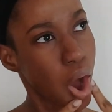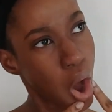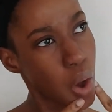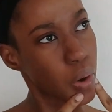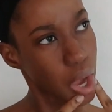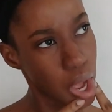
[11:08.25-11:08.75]

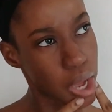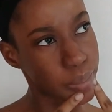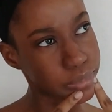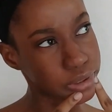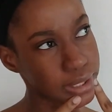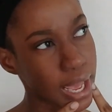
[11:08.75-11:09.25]
how
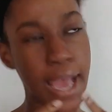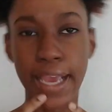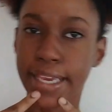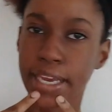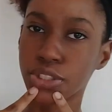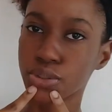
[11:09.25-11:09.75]
comes
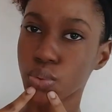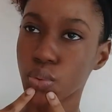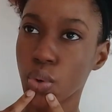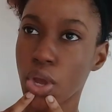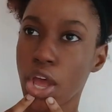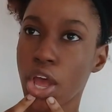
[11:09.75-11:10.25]
I can
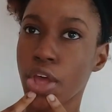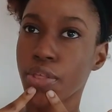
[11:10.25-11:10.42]
do